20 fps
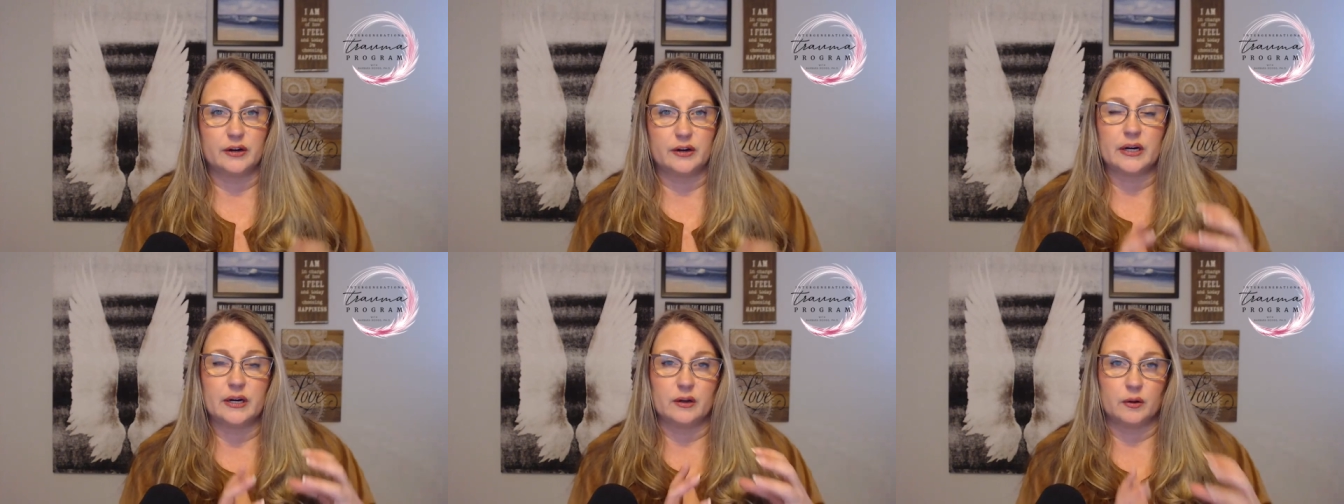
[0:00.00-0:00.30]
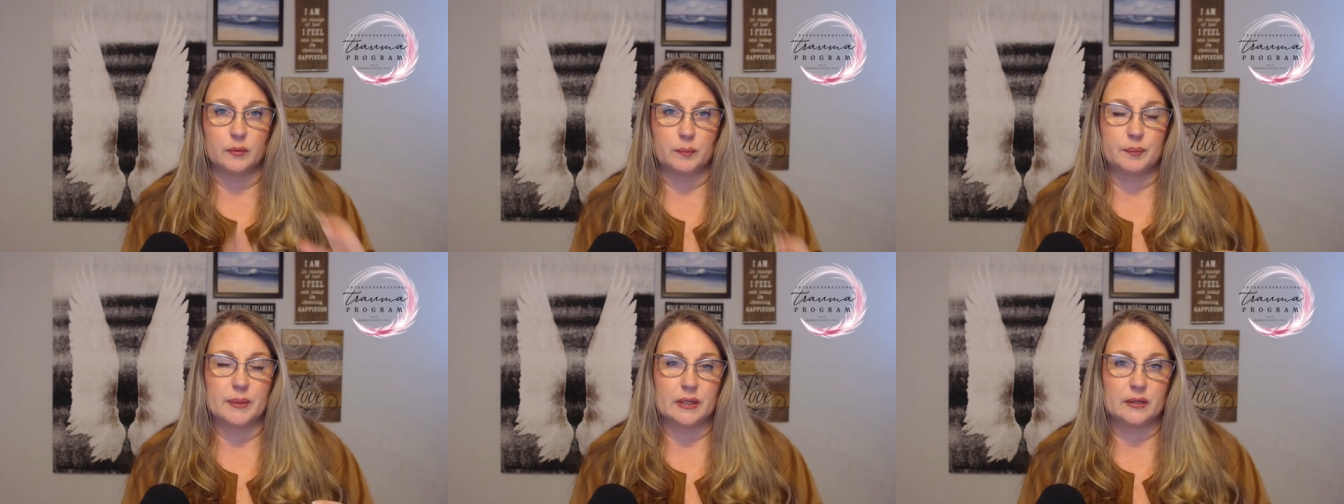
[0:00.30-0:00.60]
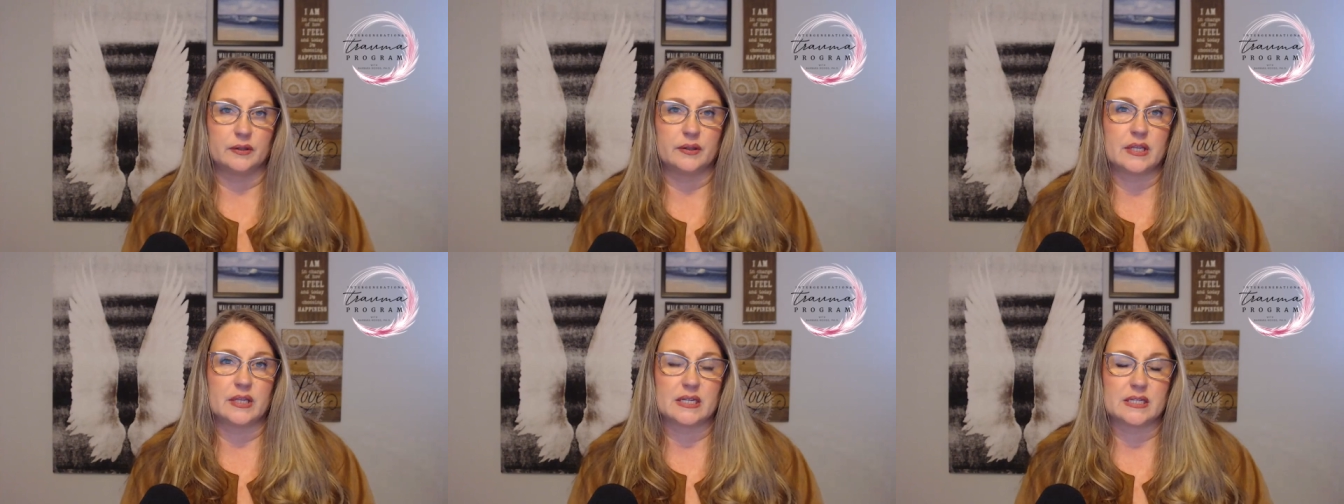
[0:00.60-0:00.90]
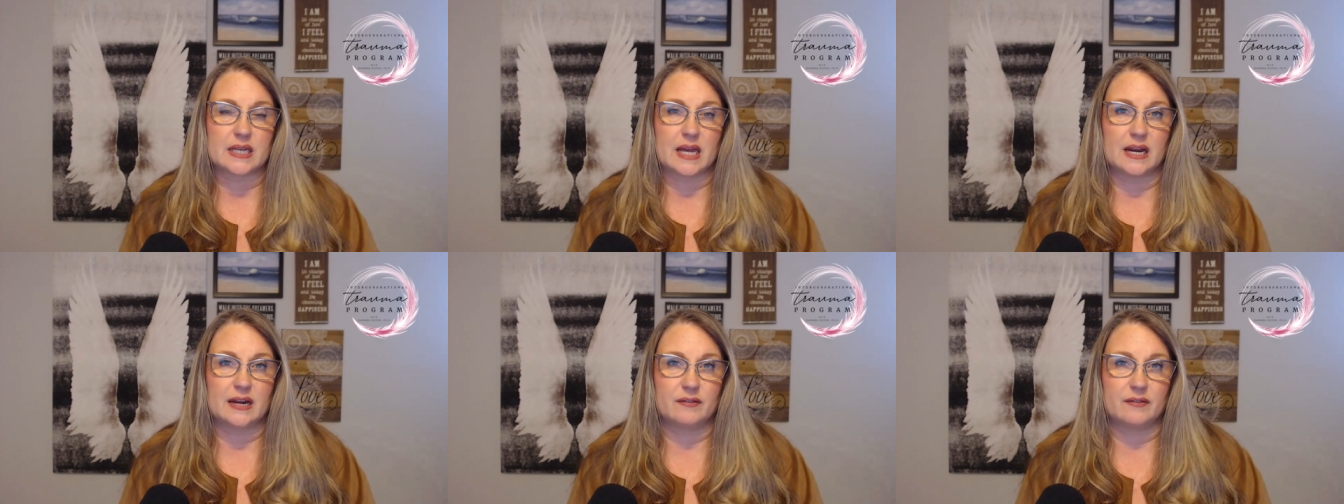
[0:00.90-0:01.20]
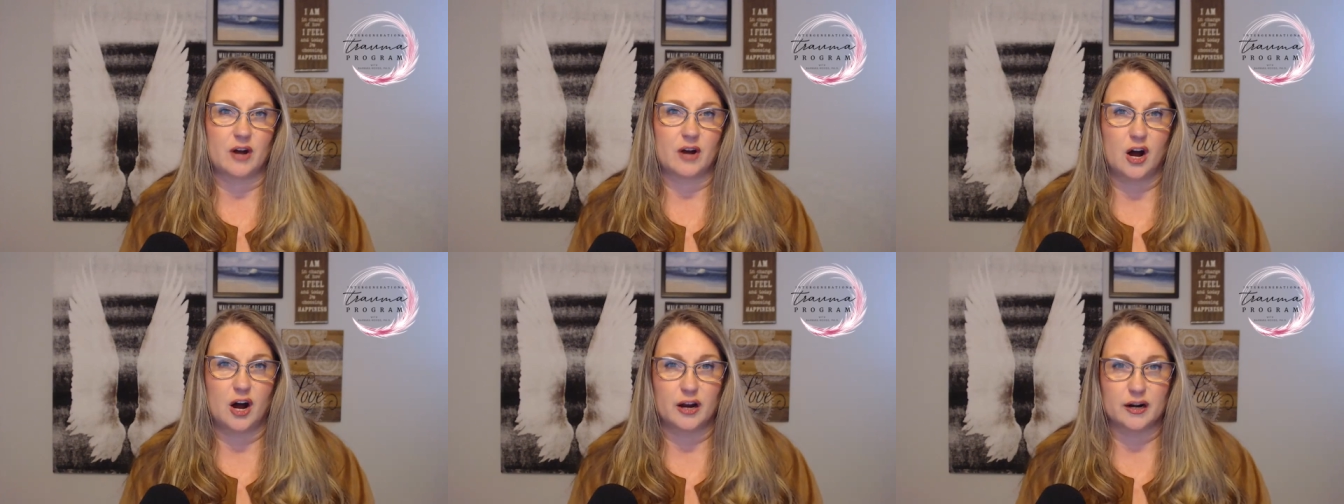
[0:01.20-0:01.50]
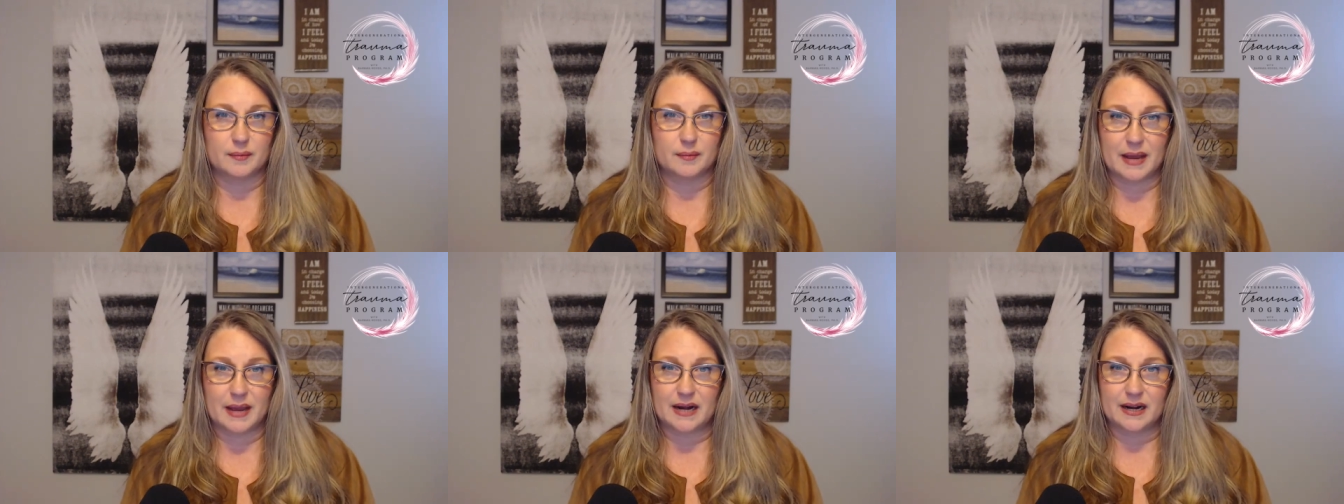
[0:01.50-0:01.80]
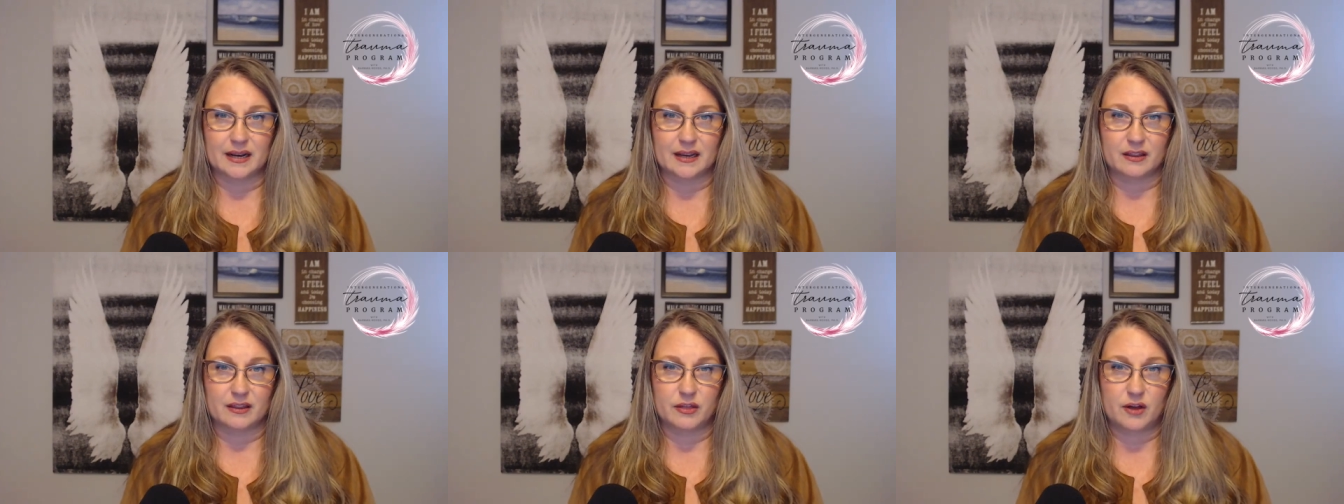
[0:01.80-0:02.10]
and it'll build this kind of
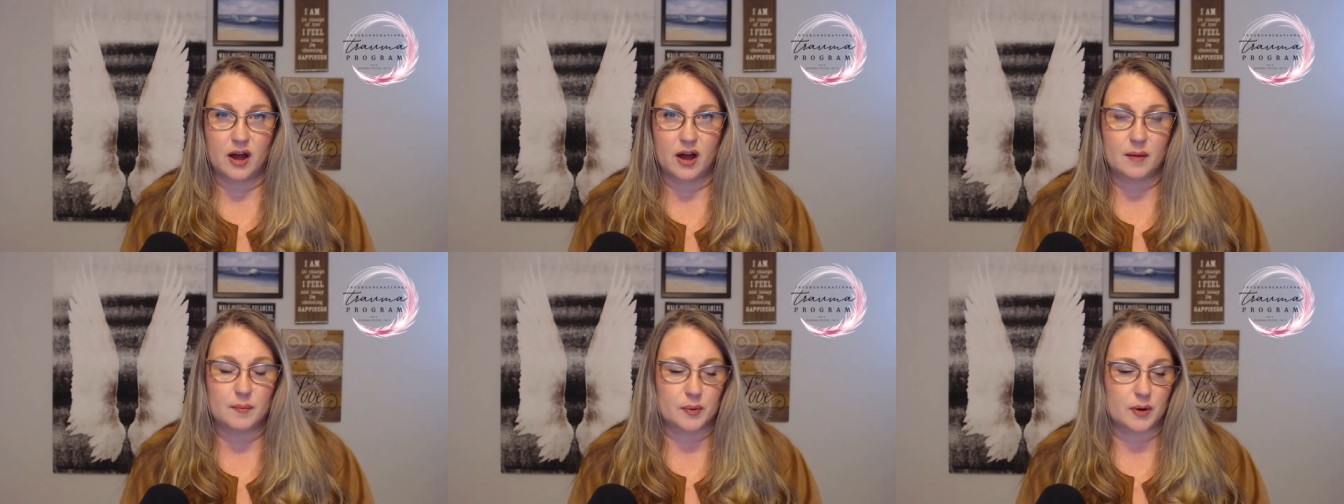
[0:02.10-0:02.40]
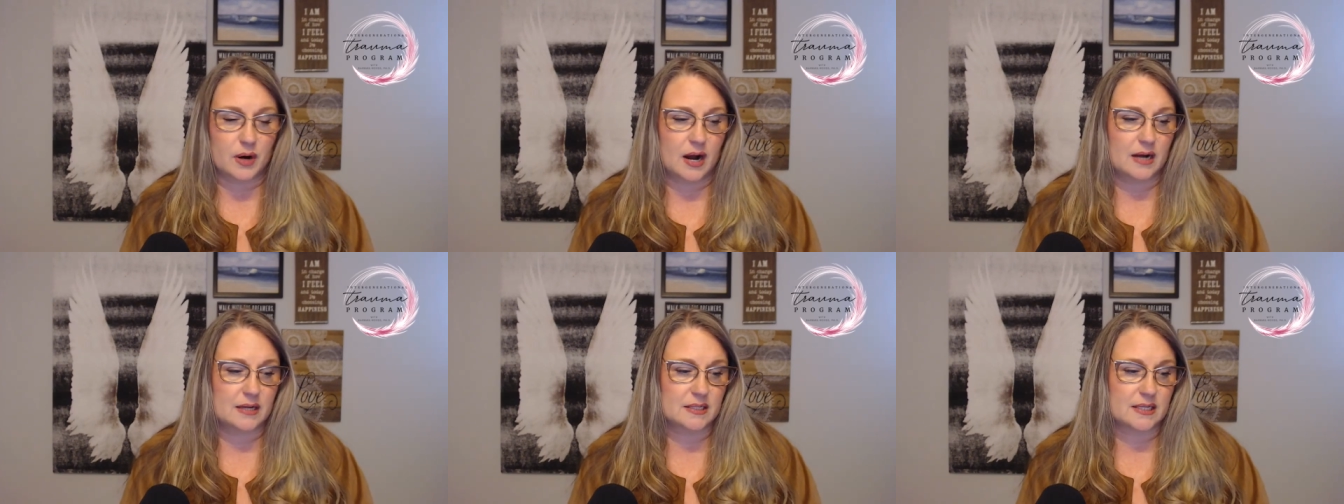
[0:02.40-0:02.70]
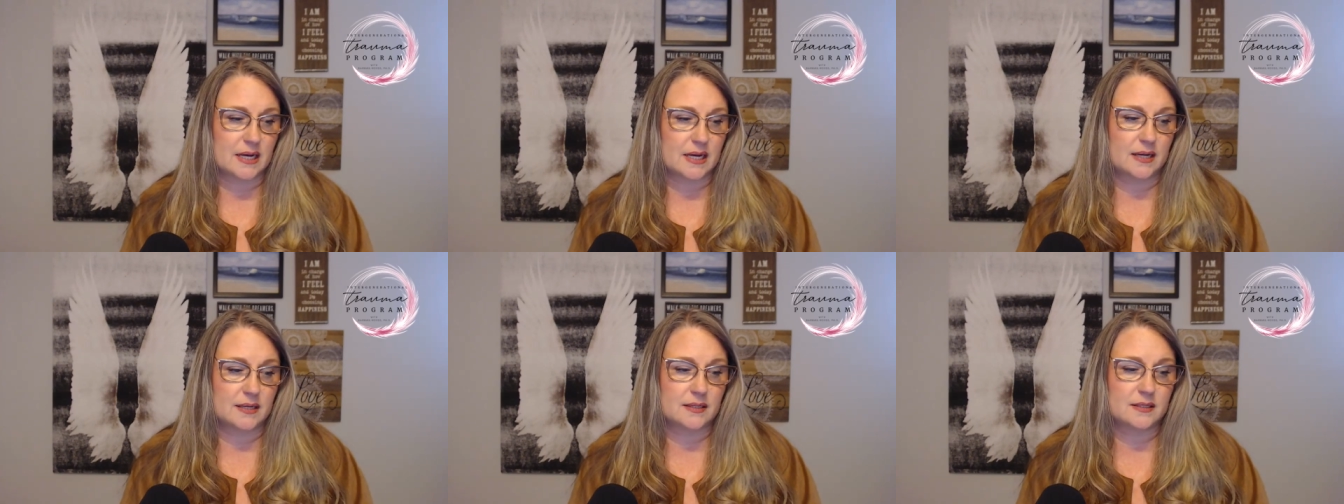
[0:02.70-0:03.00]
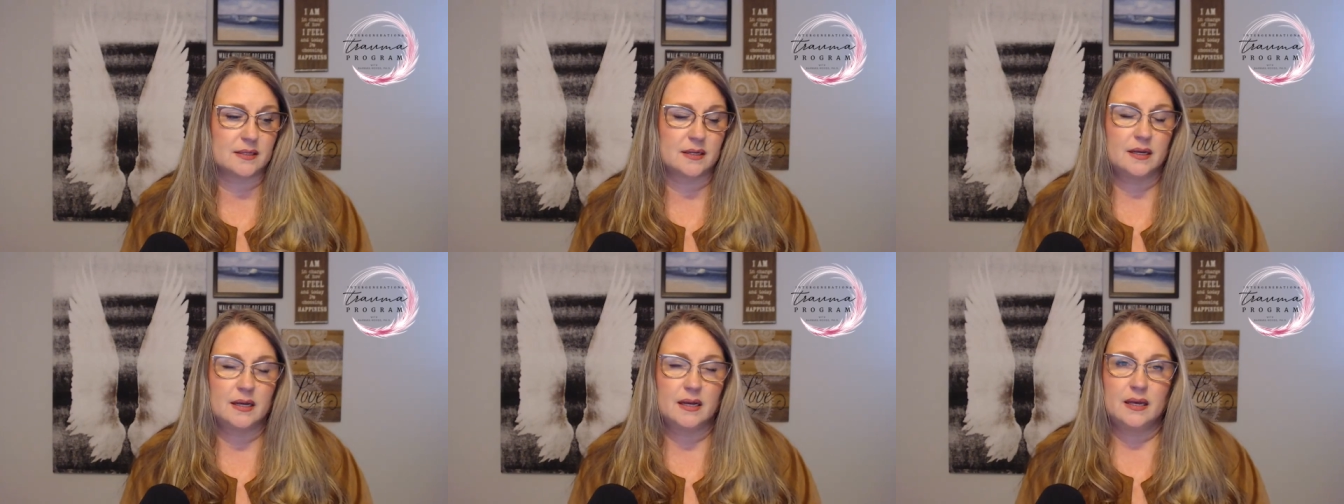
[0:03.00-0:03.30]
automatic thought process